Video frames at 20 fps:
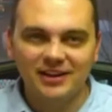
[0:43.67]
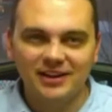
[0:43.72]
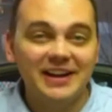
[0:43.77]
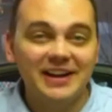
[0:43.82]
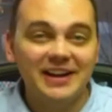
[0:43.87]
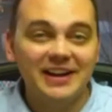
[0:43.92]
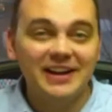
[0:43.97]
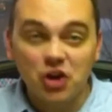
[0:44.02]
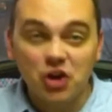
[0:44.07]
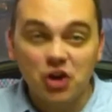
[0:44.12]

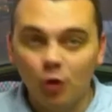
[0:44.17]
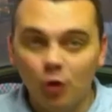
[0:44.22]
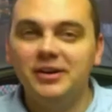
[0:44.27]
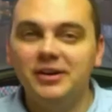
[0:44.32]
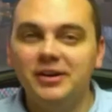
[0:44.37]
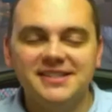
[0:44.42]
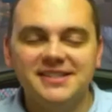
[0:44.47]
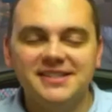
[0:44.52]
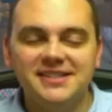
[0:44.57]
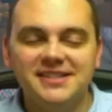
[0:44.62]
Like nobody
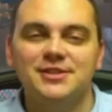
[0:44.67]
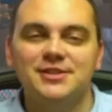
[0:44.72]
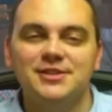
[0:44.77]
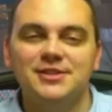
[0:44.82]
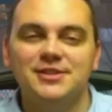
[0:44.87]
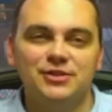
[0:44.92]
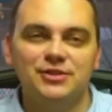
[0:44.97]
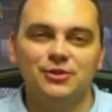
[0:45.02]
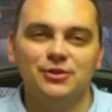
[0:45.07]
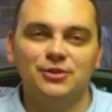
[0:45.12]
sees the
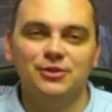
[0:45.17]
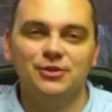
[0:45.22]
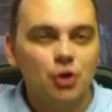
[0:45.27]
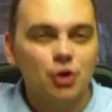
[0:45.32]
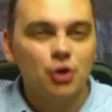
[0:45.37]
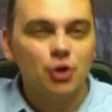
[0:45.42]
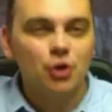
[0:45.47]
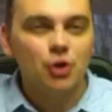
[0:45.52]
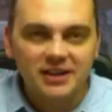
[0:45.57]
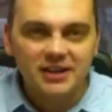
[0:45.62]
results.
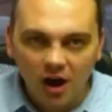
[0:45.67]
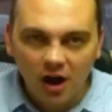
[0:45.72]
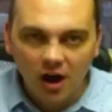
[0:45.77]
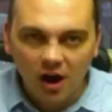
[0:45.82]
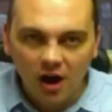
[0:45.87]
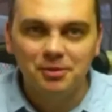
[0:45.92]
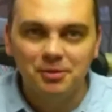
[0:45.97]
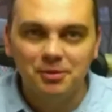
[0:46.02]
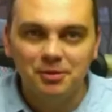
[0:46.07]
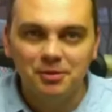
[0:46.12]
Nobody
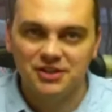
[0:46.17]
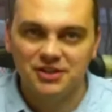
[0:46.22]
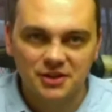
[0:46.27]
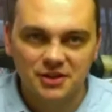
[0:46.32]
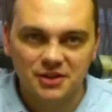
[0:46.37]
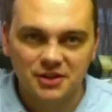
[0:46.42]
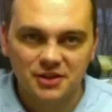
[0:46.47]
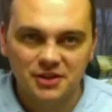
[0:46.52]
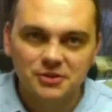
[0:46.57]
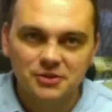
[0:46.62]
accomplishes
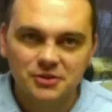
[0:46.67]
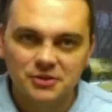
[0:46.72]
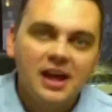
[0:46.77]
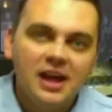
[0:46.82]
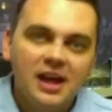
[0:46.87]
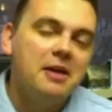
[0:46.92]
those.